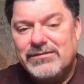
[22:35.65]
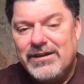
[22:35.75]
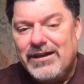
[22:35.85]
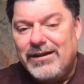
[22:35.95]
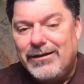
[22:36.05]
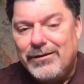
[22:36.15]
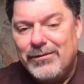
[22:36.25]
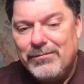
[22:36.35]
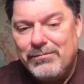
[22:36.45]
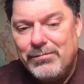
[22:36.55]
and
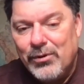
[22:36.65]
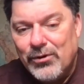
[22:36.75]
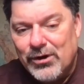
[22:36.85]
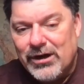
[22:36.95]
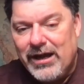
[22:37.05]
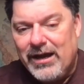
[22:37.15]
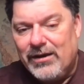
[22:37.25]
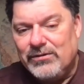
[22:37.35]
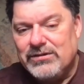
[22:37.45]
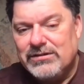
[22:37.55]
pour
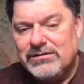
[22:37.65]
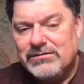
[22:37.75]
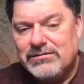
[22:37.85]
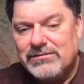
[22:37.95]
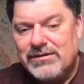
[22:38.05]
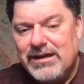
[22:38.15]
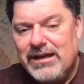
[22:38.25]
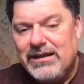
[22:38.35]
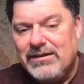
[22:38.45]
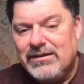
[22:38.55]
out
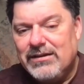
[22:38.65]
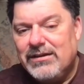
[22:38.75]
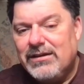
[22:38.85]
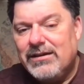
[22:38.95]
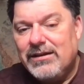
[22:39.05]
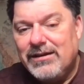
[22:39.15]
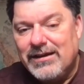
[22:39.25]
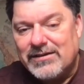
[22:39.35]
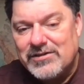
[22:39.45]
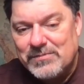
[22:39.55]
and
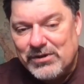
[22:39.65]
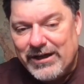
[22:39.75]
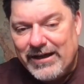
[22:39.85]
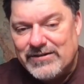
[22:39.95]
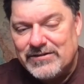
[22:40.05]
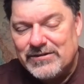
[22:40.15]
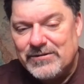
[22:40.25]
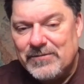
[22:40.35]
express